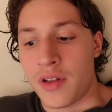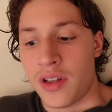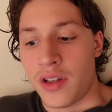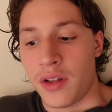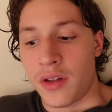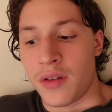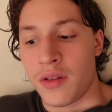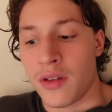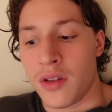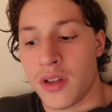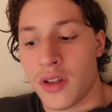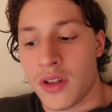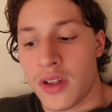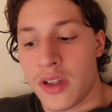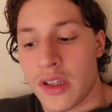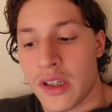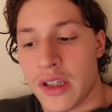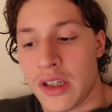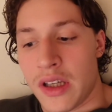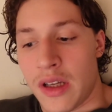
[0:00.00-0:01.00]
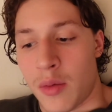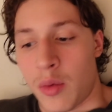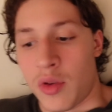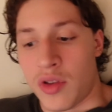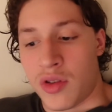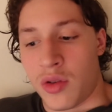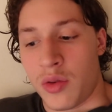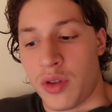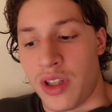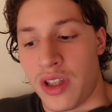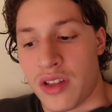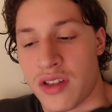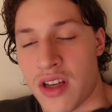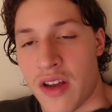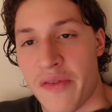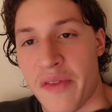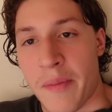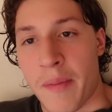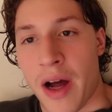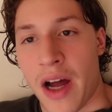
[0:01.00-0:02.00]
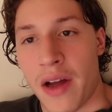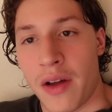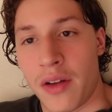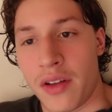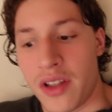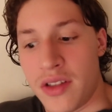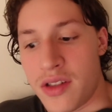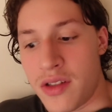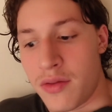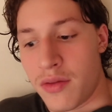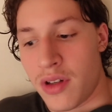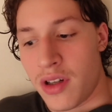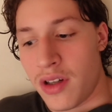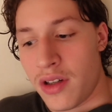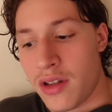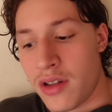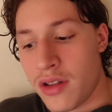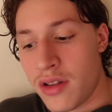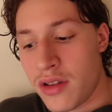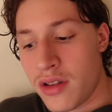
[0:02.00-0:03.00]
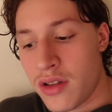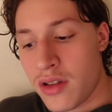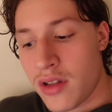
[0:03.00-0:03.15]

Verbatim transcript: And it was only a seven mile easy run.